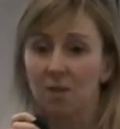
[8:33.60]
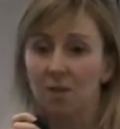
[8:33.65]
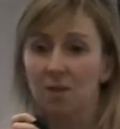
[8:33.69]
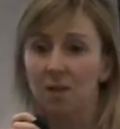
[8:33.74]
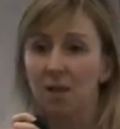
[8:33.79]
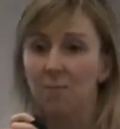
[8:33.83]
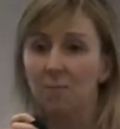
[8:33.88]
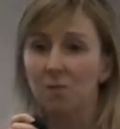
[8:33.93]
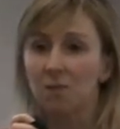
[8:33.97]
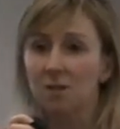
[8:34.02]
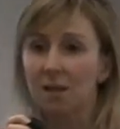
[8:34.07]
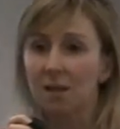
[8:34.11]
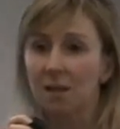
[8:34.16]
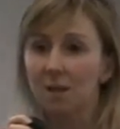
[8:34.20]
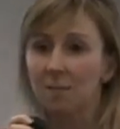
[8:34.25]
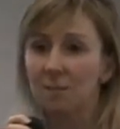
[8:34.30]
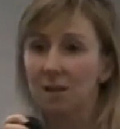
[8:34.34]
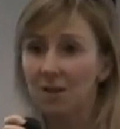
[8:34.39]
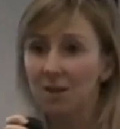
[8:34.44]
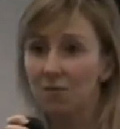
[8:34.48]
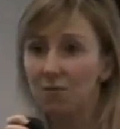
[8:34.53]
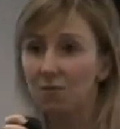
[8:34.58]
in these Cambridge
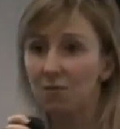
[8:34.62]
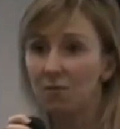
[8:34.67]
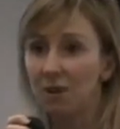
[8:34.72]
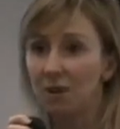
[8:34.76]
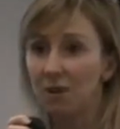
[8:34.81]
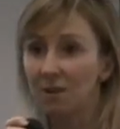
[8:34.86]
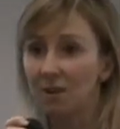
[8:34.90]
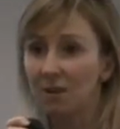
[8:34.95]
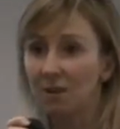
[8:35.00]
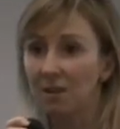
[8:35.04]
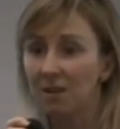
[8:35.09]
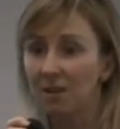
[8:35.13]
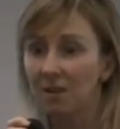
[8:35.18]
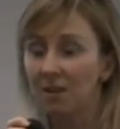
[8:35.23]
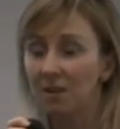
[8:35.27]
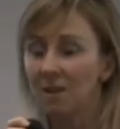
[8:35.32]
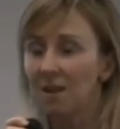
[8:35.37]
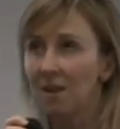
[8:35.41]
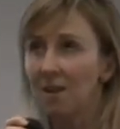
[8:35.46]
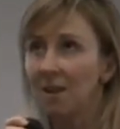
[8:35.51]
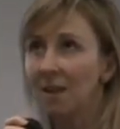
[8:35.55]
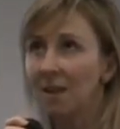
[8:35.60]
exams, letter writing.
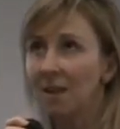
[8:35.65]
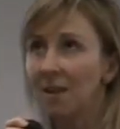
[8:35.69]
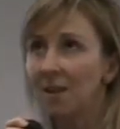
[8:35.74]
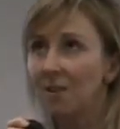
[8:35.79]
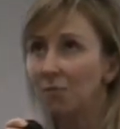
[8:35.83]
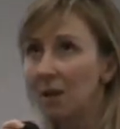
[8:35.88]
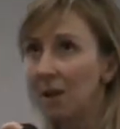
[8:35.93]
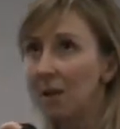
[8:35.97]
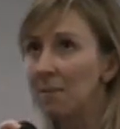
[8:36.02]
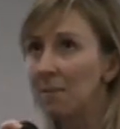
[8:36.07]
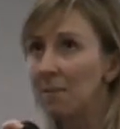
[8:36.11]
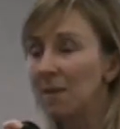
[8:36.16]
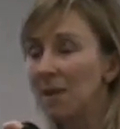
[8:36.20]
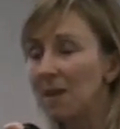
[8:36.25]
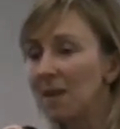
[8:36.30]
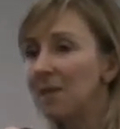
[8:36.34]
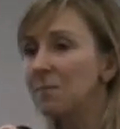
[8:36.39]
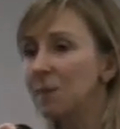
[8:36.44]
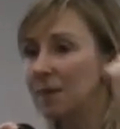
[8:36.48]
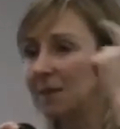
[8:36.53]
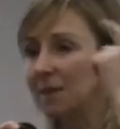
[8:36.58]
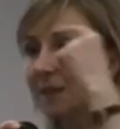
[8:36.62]
It really
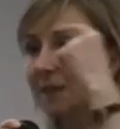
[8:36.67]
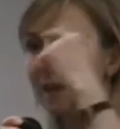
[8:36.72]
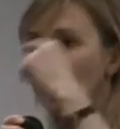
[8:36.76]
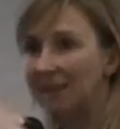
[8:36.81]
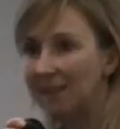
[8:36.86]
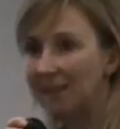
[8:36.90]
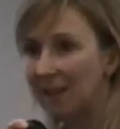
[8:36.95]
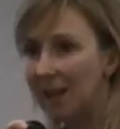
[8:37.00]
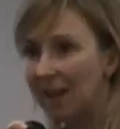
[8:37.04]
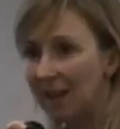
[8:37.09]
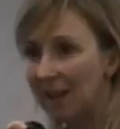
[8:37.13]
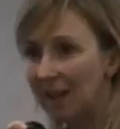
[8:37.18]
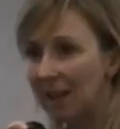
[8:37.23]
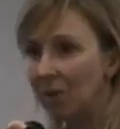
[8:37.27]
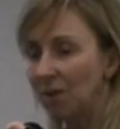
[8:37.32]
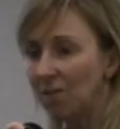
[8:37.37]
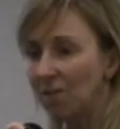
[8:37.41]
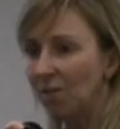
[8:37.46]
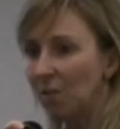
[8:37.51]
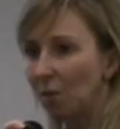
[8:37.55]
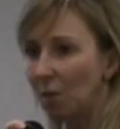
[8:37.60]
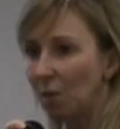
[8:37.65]
amazed me that
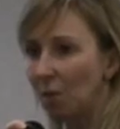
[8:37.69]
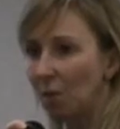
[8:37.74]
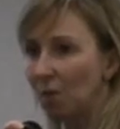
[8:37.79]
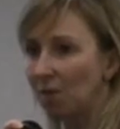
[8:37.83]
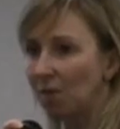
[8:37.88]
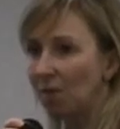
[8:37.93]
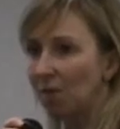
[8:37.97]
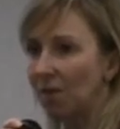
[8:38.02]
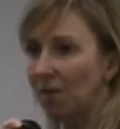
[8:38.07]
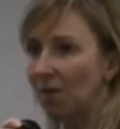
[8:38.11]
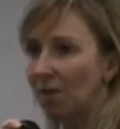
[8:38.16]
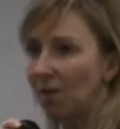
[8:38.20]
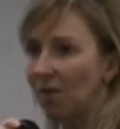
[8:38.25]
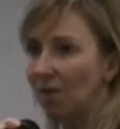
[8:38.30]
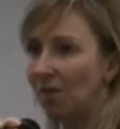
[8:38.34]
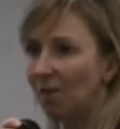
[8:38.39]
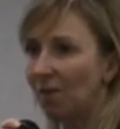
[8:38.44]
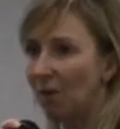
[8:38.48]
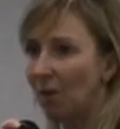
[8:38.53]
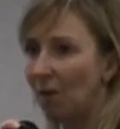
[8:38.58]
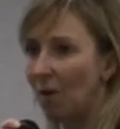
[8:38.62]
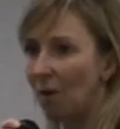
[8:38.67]
looking forward
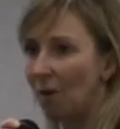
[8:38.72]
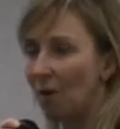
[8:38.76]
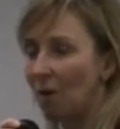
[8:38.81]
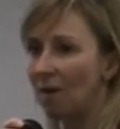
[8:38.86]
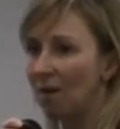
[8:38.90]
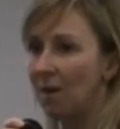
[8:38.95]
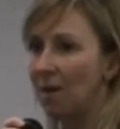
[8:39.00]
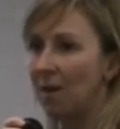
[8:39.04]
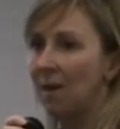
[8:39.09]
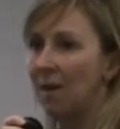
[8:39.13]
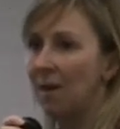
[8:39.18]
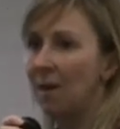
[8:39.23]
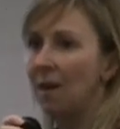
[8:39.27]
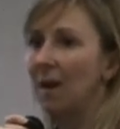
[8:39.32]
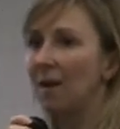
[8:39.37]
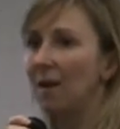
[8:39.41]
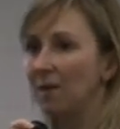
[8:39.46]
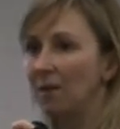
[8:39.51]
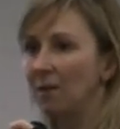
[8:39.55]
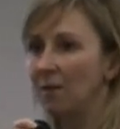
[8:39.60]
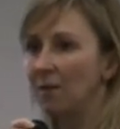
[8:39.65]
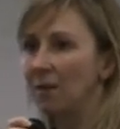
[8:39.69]
for
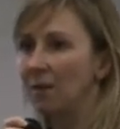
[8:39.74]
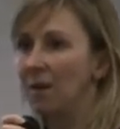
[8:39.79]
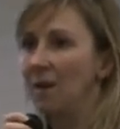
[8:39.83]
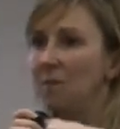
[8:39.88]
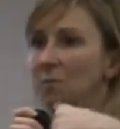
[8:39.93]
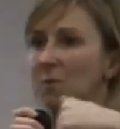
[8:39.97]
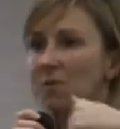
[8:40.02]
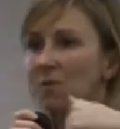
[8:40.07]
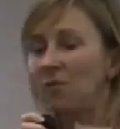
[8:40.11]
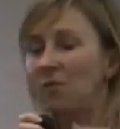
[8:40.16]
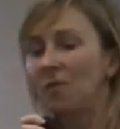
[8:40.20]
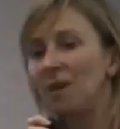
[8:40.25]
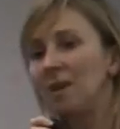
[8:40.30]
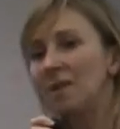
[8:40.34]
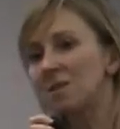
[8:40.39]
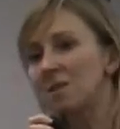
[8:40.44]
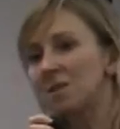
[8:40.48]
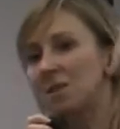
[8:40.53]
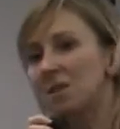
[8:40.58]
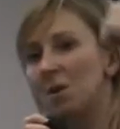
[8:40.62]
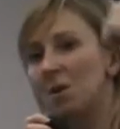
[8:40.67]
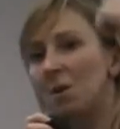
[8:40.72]
error
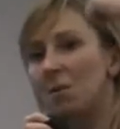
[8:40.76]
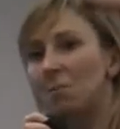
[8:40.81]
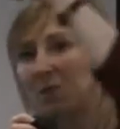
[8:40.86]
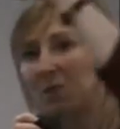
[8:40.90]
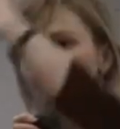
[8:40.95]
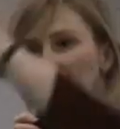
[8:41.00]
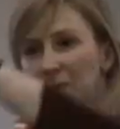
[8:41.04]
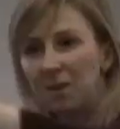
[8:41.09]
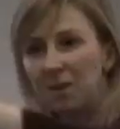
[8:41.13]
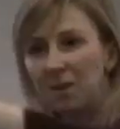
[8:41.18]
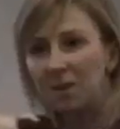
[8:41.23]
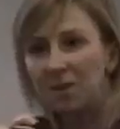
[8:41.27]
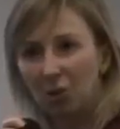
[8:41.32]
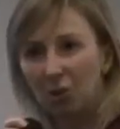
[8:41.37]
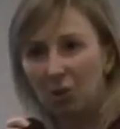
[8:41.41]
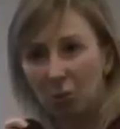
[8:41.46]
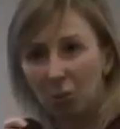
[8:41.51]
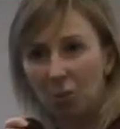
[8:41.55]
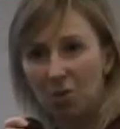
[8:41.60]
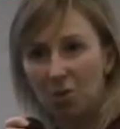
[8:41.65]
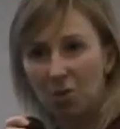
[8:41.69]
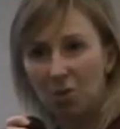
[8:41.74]
prevails up to
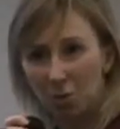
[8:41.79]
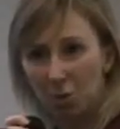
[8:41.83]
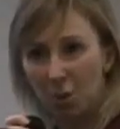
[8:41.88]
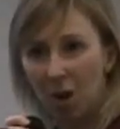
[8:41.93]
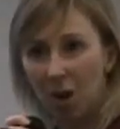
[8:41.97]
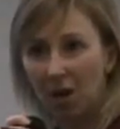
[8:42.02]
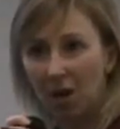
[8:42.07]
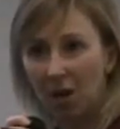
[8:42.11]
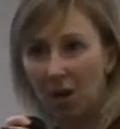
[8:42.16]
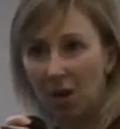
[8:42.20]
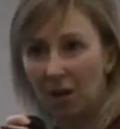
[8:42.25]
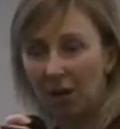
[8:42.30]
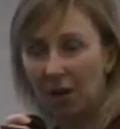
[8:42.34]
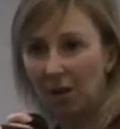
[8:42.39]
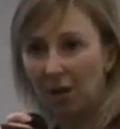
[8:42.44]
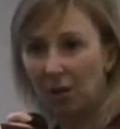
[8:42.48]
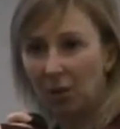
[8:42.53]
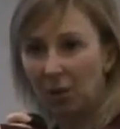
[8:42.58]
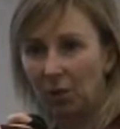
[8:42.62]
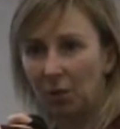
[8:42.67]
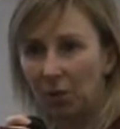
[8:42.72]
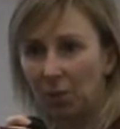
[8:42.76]
B2 so highly,
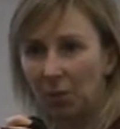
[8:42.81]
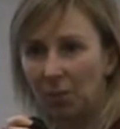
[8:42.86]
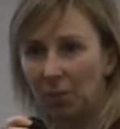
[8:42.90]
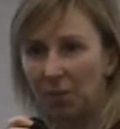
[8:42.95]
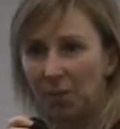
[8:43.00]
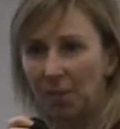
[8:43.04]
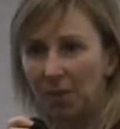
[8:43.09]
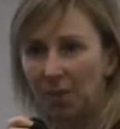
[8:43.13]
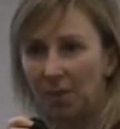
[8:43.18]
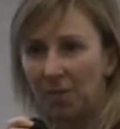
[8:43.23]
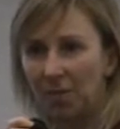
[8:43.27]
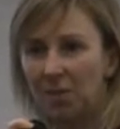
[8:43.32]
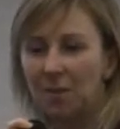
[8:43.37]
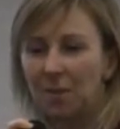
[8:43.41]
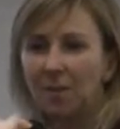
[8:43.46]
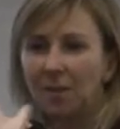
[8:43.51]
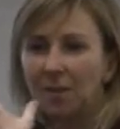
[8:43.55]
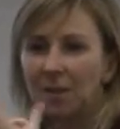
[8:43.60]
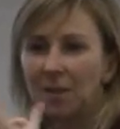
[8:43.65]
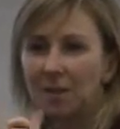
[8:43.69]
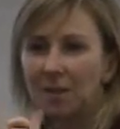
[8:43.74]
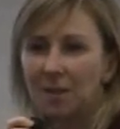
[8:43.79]
for
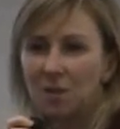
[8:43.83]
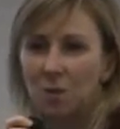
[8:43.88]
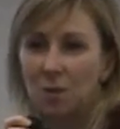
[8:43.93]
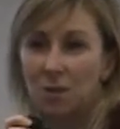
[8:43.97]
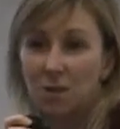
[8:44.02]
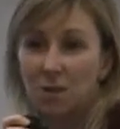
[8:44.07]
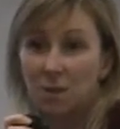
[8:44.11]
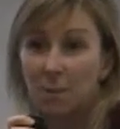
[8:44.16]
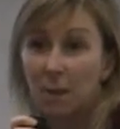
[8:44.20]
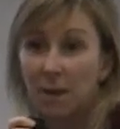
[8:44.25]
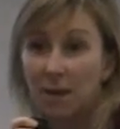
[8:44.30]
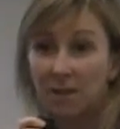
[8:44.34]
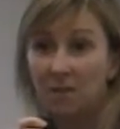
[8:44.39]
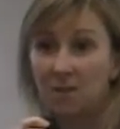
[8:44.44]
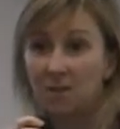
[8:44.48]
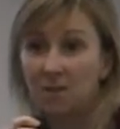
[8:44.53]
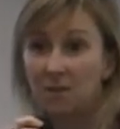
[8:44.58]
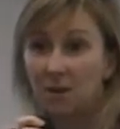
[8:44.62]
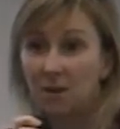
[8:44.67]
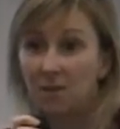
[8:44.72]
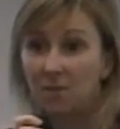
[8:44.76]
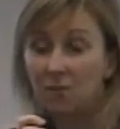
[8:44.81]
something that's so
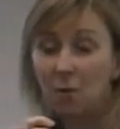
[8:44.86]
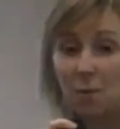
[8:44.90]
expected,